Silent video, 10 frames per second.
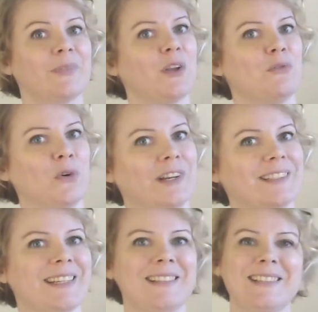For
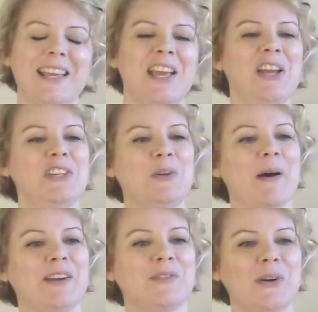instance, you
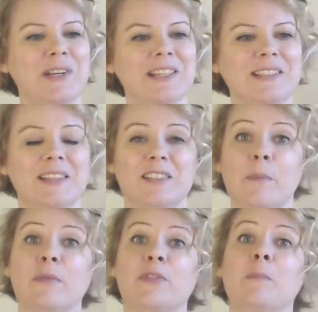might have noticed that
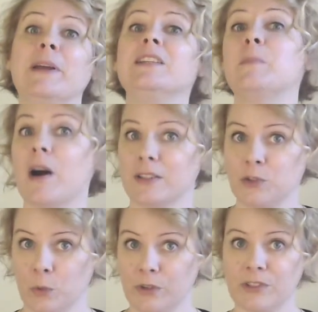some of the big box
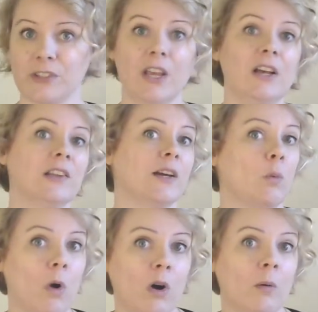stores, like
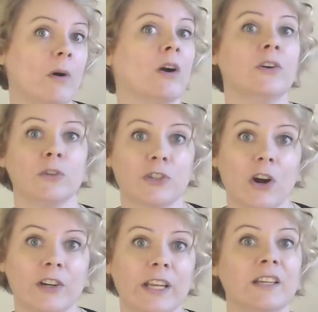Walmart or
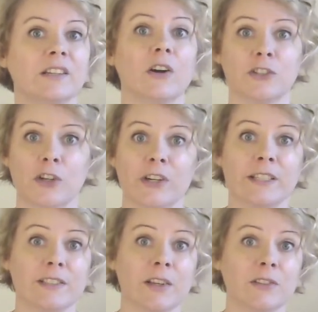Target, are starting to
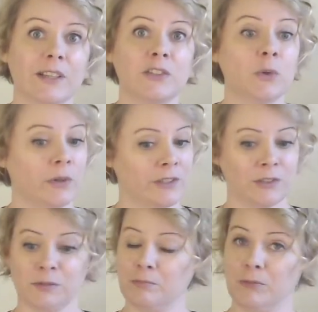sell sex
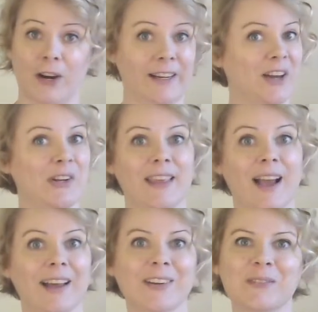toys right out in the
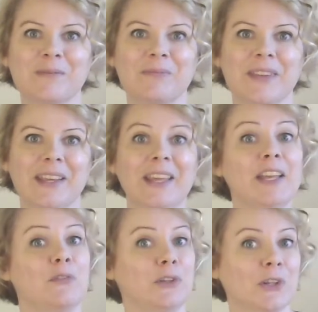aisle.
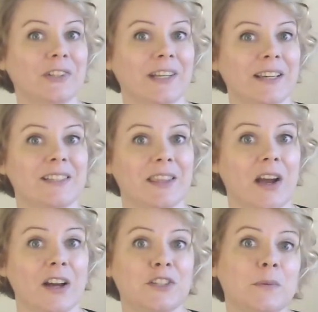If you look next to the
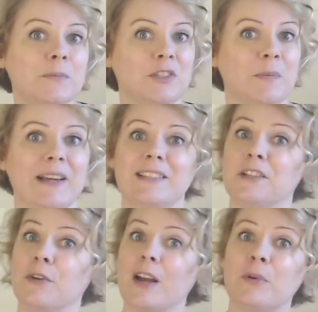condoms, you might see
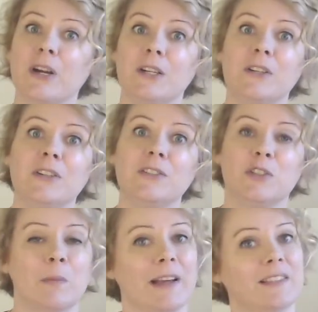vibrators, you
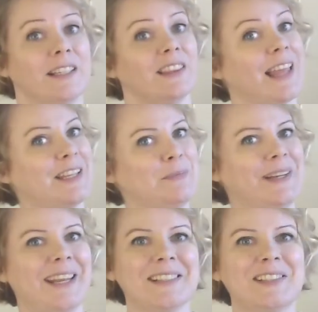might see light
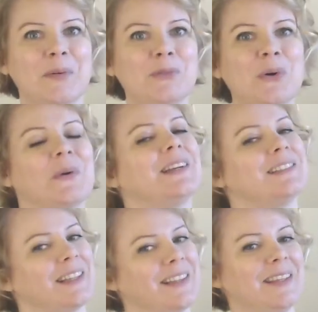BDSM toys
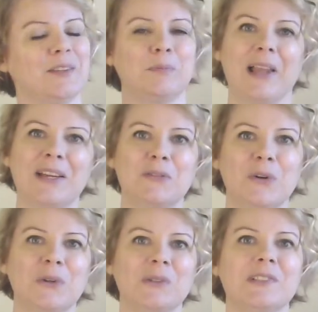like these
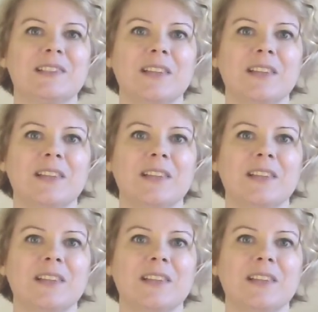blindfolds,